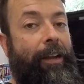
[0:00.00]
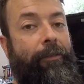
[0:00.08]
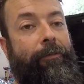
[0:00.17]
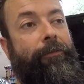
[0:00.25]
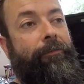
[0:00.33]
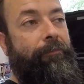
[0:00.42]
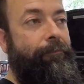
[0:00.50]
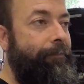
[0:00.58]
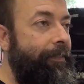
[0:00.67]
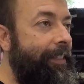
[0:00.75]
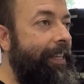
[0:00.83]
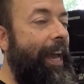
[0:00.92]
of
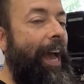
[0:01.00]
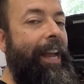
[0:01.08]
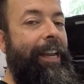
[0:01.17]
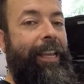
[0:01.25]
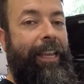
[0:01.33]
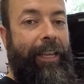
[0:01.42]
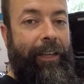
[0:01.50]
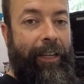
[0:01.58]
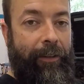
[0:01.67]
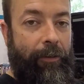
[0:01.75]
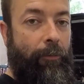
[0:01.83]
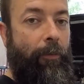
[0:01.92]
guiding it
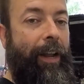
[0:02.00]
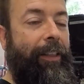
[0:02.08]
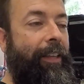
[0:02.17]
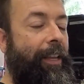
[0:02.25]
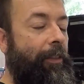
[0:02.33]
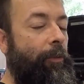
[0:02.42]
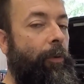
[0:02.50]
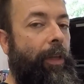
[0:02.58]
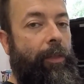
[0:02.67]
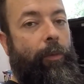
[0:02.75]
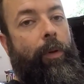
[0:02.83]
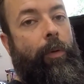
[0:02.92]
and directing it the
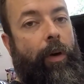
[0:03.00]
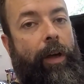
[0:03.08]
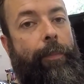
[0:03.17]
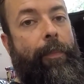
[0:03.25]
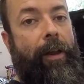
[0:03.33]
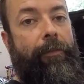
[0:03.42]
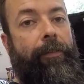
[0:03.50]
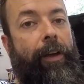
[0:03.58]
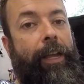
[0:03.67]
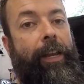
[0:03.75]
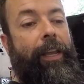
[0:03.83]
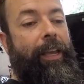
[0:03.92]
way that we want to
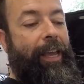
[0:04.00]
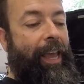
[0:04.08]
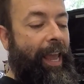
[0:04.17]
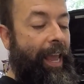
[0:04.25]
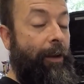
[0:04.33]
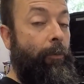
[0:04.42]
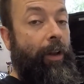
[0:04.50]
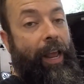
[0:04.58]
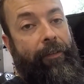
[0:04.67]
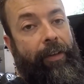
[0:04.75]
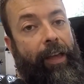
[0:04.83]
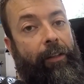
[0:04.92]
modify it. And we're going to
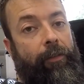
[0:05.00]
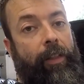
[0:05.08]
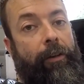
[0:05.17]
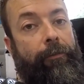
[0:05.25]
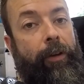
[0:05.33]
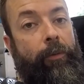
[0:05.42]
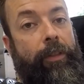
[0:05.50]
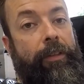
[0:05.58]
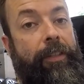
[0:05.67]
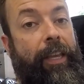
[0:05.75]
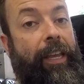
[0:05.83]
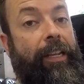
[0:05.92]
have a hell of a lot of fun with
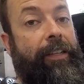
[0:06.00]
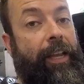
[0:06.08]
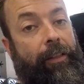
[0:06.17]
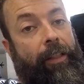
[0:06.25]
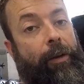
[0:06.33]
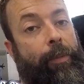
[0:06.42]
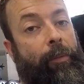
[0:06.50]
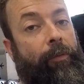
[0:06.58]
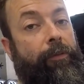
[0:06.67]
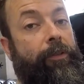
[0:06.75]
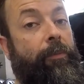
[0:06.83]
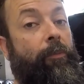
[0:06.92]
this thing and take a lot of people
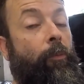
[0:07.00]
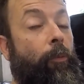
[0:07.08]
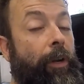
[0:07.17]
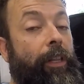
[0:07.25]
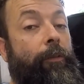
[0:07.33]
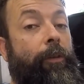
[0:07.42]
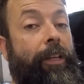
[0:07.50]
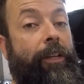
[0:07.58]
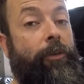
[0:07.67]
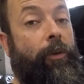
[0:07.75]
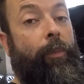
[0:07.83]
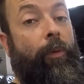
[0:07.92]
for some really
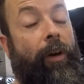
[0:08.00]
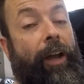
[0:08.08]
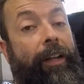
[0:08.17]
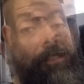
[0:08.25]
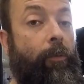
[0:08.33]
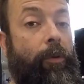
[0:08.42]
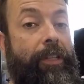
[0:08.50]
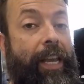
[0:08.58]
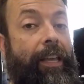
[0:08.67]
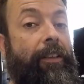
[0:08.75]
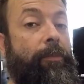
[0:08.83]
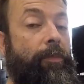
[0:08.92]
enjoyable rides. We're
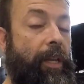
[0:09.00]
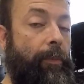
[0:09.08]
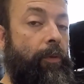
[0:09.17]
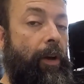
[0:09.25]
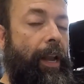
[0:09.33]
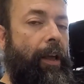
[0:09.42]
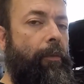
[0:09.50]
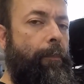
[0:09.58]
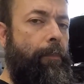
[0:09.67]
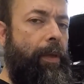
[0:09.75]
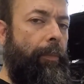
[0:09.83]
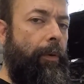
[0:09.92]
taking some steps right now to
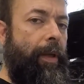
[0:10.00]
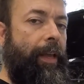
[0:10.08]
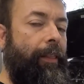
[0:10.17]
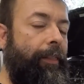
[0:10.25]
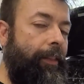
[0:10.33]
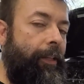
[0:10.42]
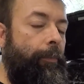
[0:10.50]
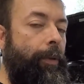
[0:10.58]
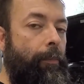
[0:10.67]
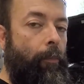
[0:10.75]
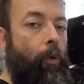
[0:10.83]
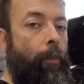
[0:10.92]
be able to make a little
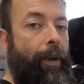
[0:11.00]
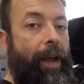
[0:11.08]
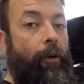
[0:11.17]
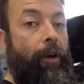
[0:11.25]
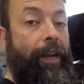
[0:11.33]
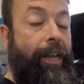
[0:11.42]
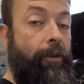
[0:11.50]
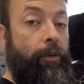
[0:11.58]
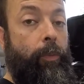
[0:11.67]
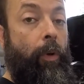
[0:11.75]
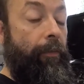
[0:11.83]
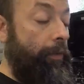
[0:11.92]
bit more power, and here's one of